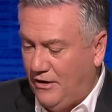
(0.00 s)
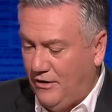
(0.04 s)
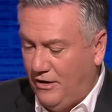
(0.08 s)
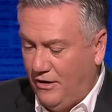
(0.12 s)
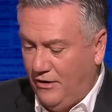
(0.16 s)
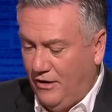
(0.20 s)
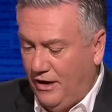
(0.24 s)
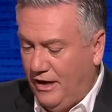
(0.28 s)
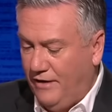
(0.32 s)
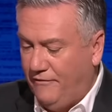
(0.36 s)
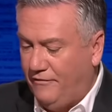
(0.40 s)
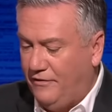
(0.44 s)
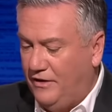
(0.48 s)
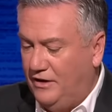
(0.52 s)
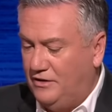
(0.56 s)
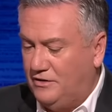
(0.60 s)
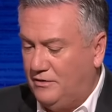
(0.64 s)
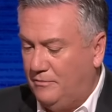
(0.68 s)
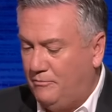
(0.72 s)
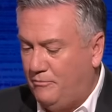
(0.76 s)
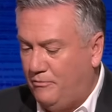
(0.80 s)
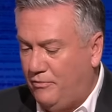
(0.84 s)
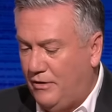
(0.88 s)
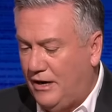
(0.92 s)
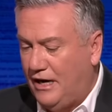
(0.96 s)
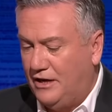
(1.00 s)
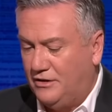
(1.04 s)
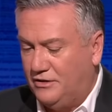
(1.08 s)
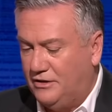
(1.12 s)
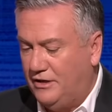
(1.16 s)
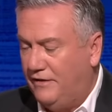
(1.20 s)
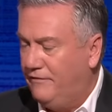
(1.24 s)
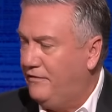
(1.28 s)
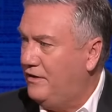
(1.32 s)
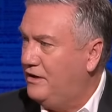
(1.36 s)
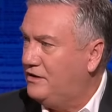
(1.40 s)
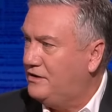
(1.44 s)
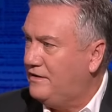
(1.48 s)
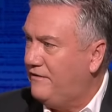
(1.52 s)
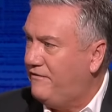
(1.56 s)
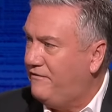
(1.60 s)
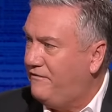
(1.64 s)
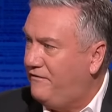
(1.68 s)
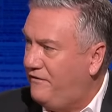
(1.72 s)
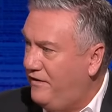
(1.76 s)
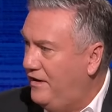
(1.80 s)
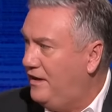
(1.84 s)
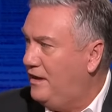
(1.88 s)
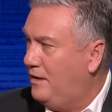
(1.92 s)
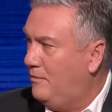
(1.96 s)
you if there's a brush, if there's a
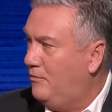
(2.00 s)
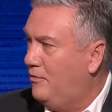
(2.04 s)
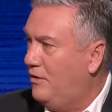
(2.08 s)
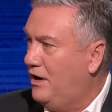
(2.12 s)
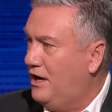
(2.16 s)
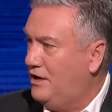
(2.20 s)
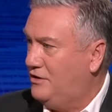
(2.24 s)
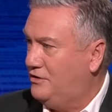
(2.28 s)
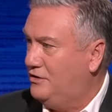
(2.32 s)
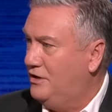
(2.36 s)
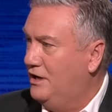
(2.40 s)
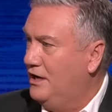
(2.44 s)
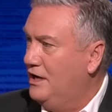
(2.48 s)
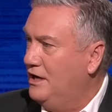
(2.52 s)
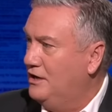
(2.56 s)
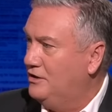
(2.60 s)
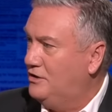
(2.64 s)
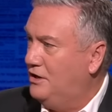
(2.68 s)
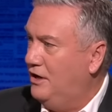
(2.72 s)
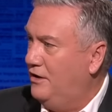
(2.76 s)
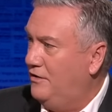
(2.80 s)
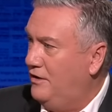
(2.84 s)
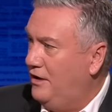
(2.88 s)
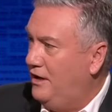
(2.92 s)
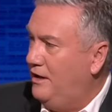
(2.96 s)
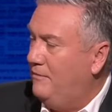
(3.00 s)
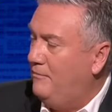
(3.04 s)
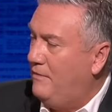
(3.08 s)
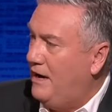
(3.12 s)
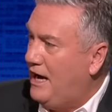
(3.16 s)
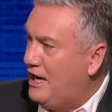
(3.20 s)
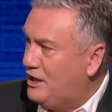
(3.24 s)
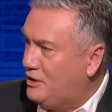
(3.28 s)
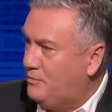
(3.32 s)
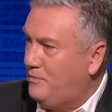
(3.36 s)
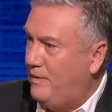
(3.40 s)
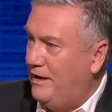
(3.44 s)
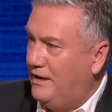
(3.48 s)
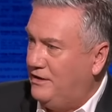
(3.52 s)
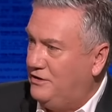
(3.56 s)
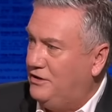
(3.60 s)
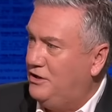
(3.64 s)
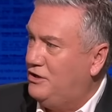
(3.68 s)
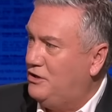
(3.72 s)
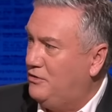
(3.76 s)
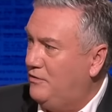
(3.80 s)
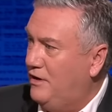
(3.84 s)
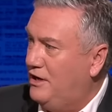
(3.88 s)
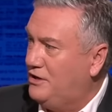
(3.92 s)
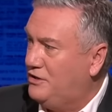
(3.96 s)
feather brush. So the Marchbank
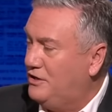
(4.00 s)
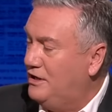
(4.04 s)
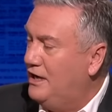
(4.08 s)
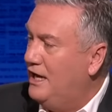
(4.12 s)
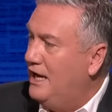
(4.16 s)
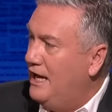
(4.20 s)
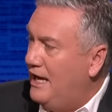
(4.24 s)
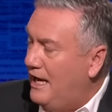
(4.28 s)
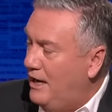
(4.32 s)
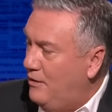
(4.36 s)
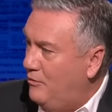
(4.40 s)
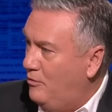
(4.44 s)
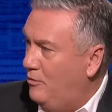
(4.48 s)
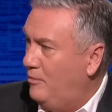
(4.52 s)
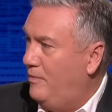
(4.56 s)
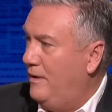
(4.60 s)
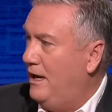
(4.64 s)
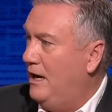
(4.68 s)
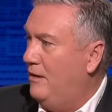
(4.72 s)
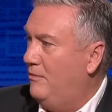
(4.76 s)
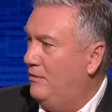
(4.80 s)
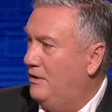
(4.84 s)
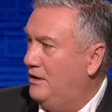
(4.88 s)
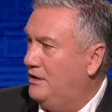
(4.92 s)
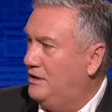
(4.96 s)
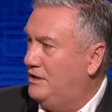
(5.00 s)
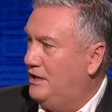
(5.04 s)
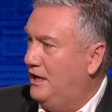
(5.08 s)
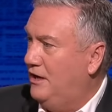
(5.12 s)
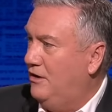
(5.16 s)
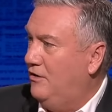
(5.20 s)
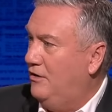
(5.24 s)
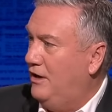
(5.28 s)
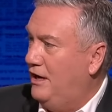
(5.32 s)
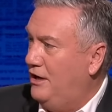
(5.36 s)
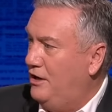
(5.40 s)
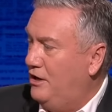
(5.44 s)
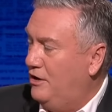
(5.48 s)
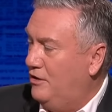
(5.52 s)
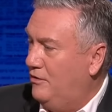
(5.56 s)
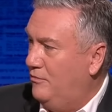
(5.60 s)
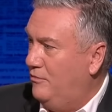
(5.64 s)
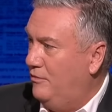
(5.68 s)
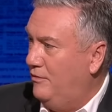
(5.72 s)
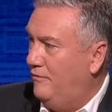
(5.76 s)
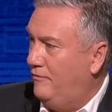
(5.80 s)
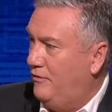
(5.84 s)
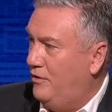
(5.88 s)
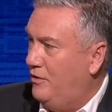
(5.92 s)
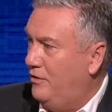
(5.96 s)
situation, it would be able to tell and you could
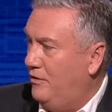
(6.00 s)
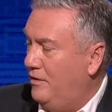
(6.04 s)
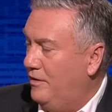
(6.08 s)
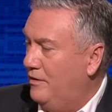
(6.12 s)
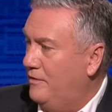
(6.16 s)
review it.